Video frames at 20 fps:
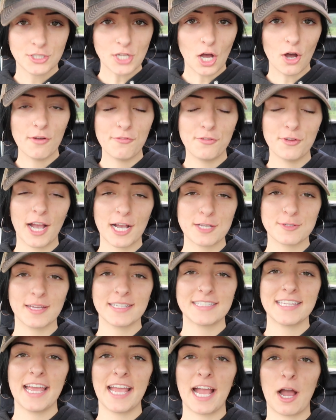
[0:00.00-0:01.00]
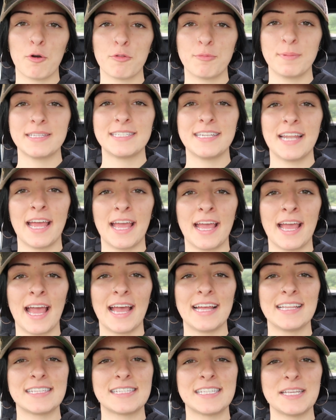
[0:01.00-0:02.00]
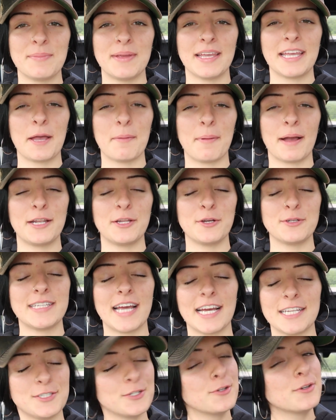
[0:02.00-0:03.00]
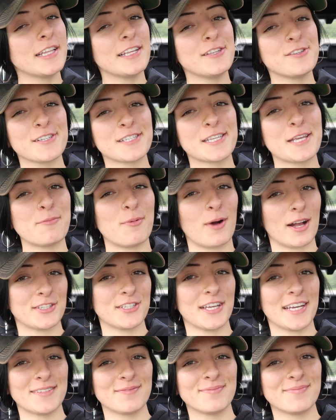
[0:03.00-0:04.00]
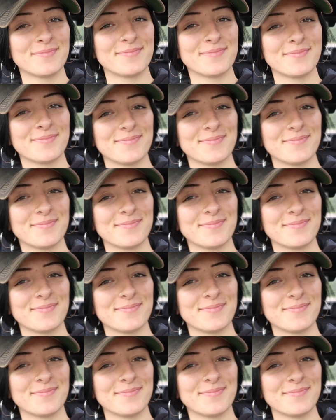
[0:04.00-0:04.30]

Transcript: So if you guys like to hang out with me today and see me get my new tattoo, then just keep watching.